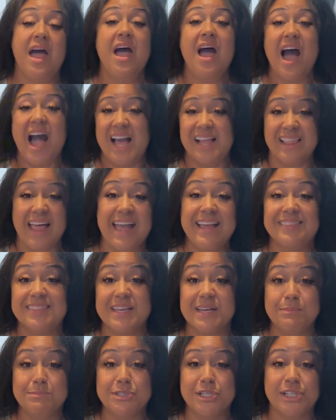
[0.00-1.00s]
I like
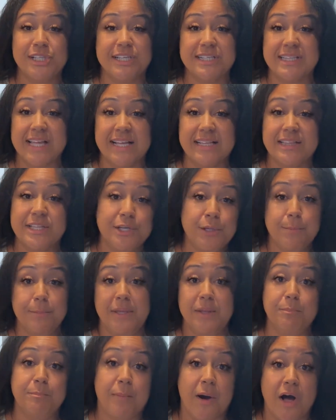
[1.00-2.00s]
them to look like little
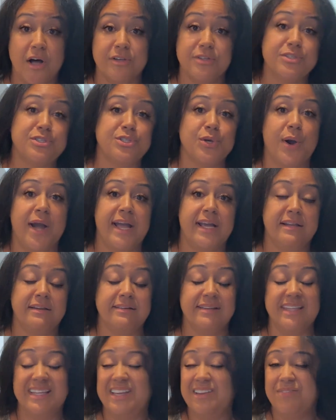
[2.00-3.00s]
meatballs, so I
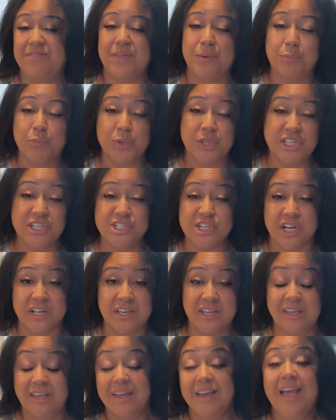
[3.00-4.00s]
leave them really
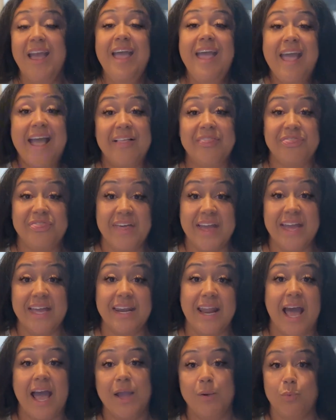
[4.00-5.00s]
chunky. And then
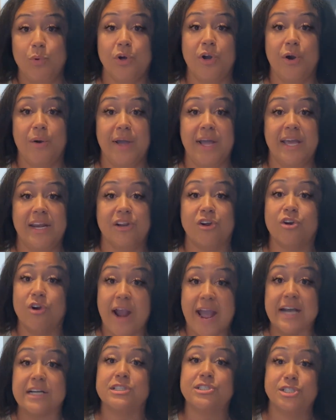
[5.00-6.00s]
I will go ahead and
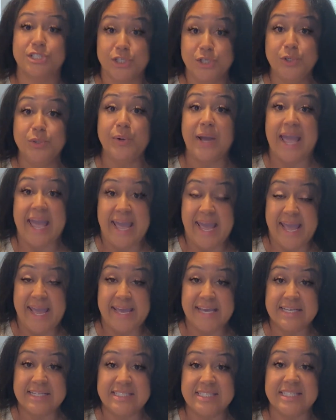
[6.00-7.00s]
crack 2
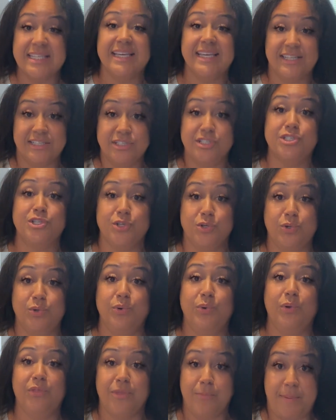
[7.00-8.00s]
eggs
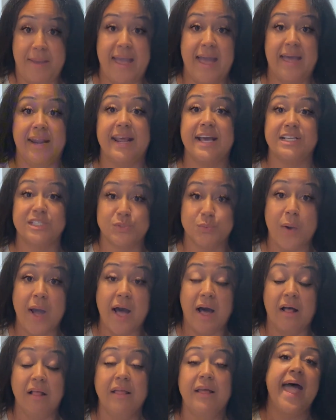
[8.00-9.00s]
into the pan as
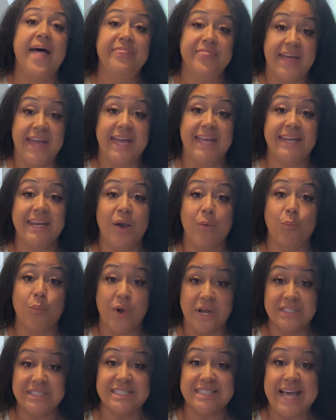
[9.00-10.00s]
well. And then
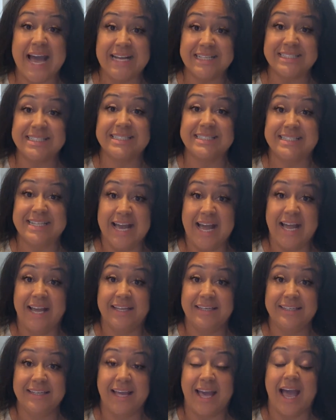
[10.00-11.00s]
once that's
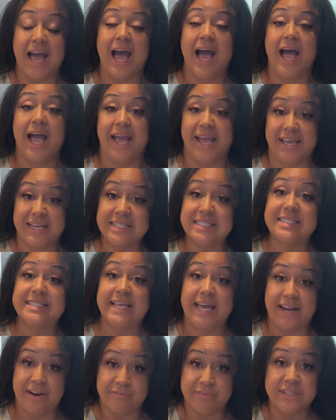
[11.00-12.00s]
done, I
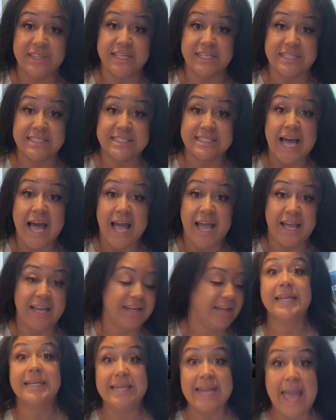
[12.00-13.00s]
set everything aside.
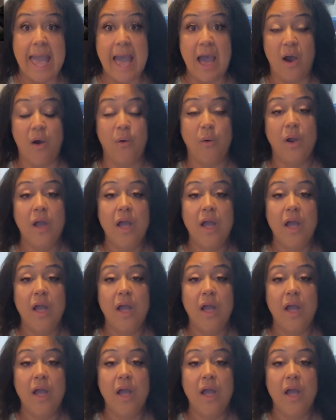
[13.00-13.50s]
Now,